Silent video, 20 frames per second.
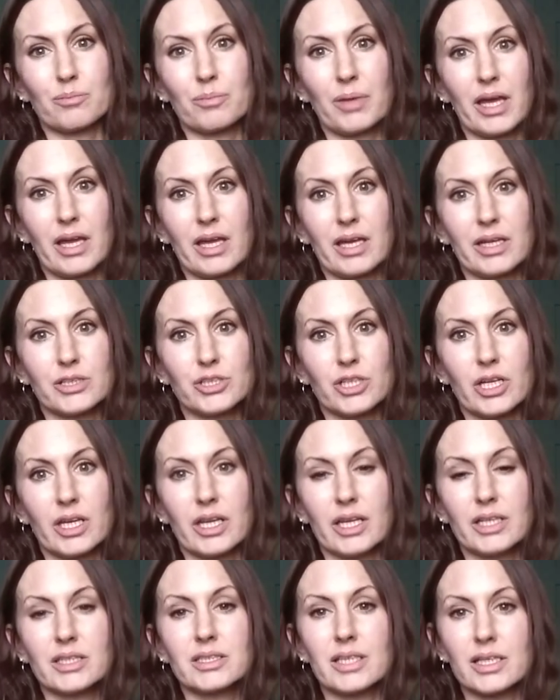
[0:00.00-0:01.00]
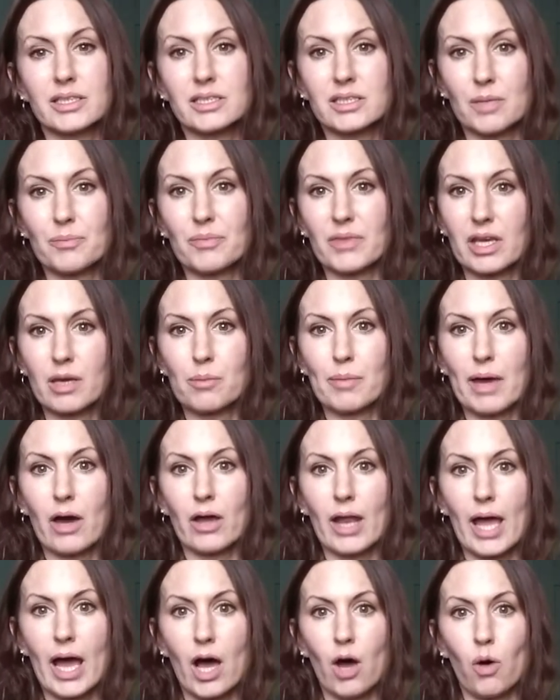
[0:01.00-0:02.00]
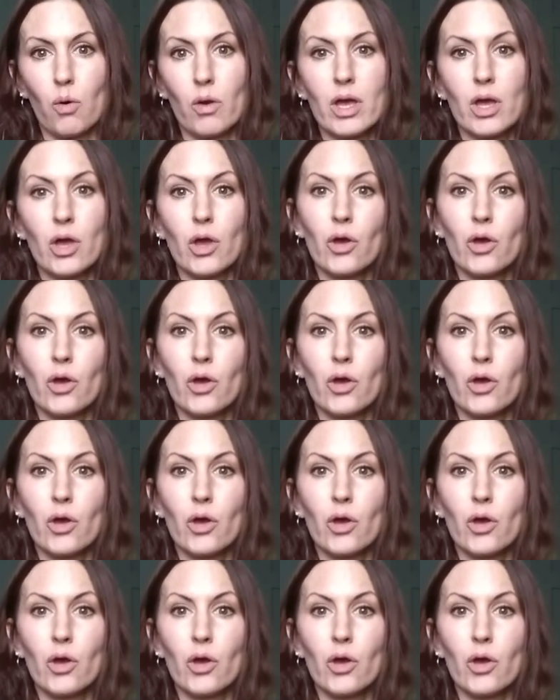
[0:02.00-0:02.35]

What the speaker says: page and it says something about how